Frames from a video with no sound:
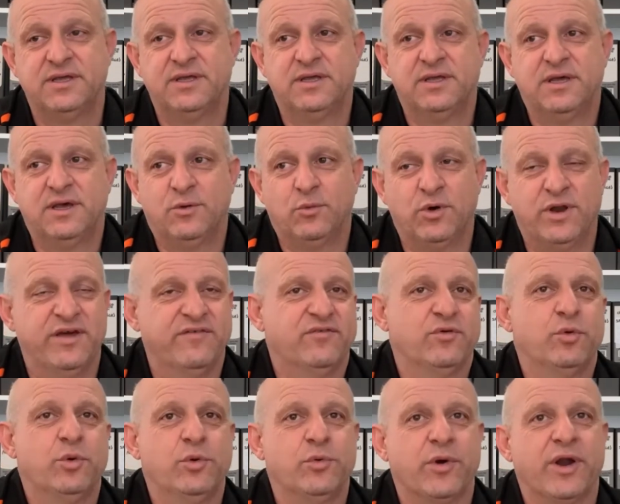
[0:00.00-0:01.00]
Whenever
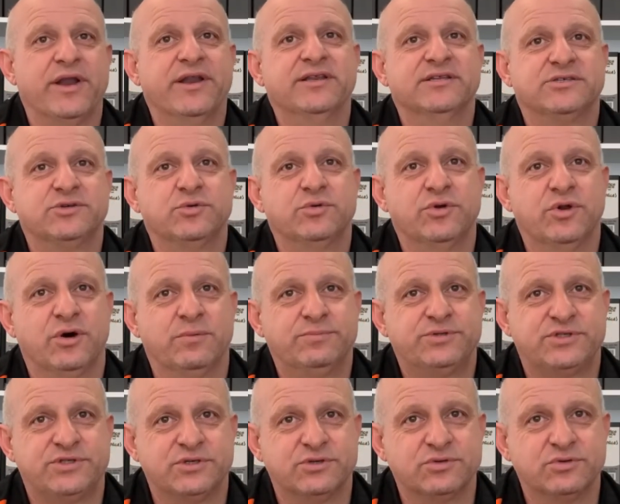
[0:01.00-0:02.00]
we run into an
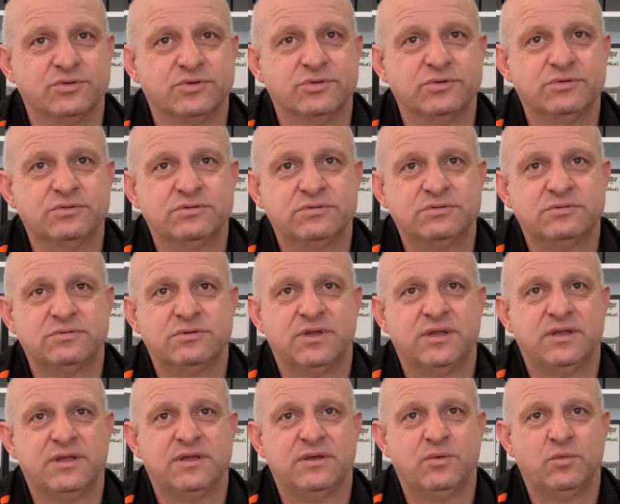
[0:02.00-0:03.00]
obstacle,
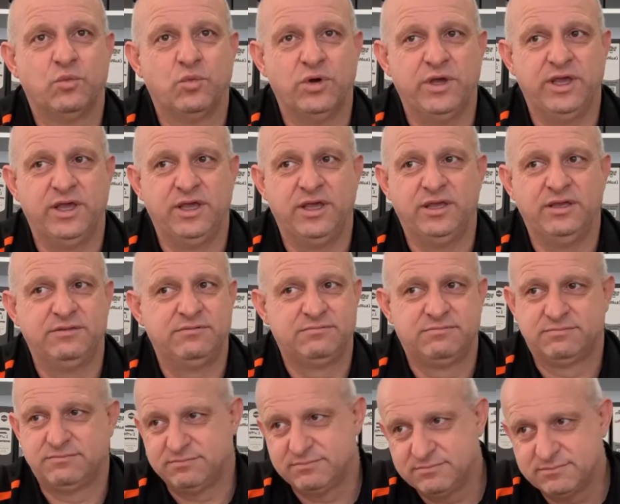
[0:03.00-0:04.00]
we
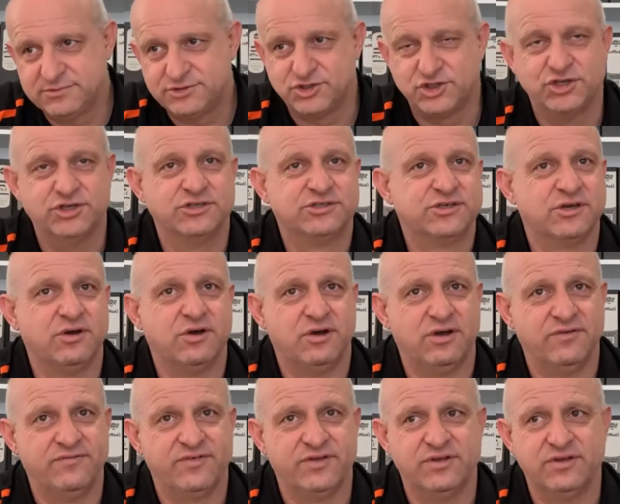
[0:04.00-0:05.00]
turn to
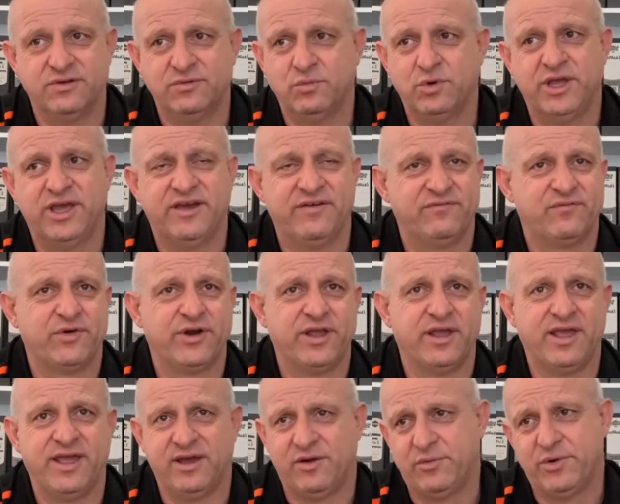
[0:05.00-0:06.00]
Ivan. We have
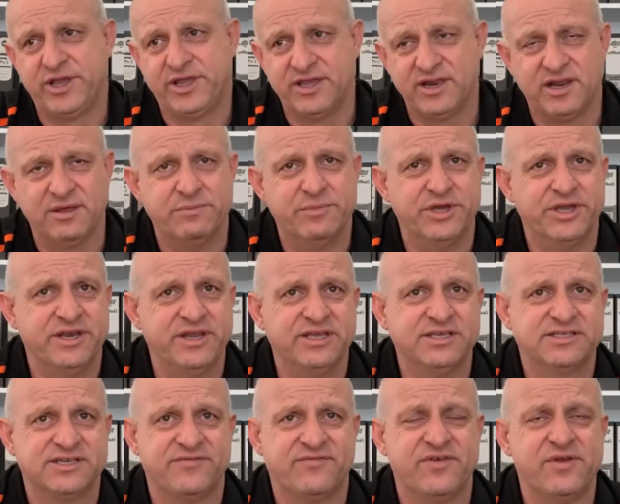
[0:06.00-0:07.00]
our regular meetings
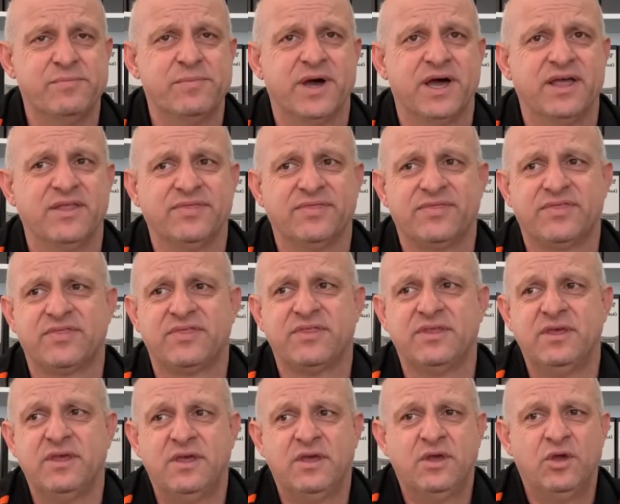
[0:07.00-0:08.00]
every month.
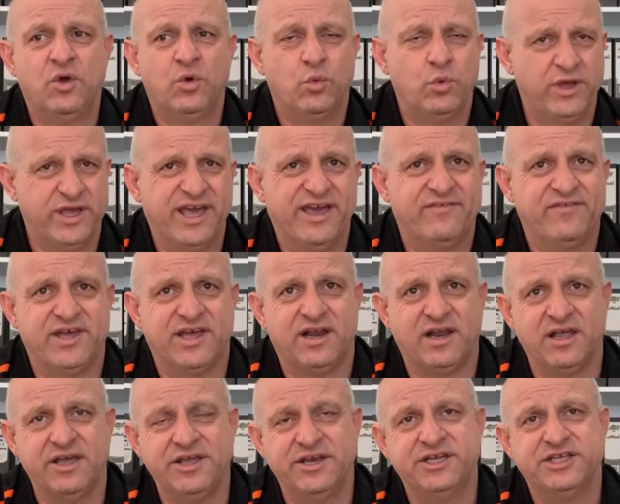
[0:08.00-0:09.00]
We have our
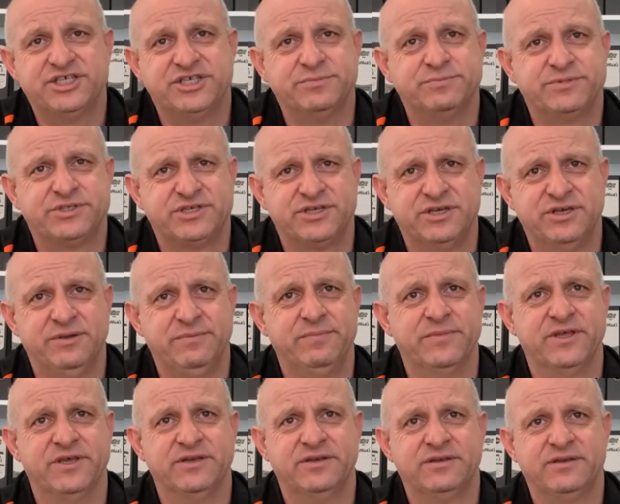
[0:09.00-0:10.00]
leadership team
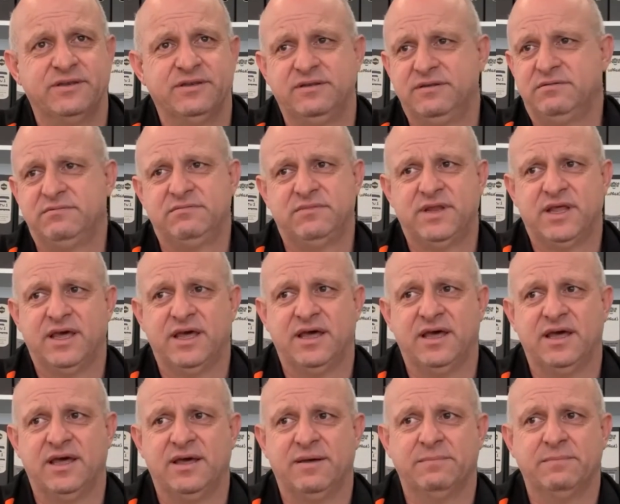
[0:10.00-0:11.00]
that
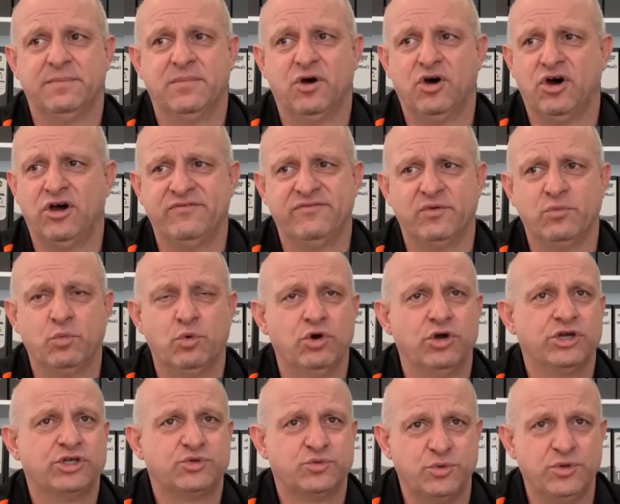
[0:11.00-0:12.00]
Ivan
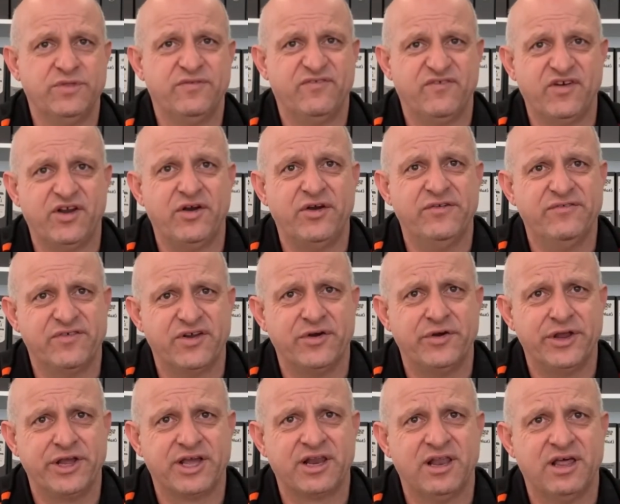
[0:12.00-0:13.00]
works with very, very
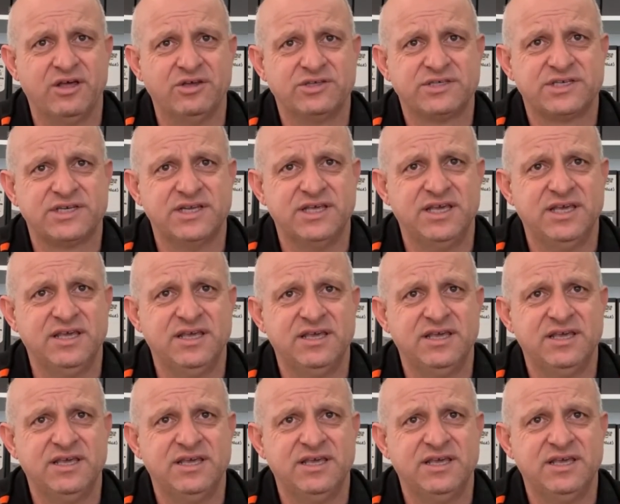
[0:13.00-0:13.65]
closely.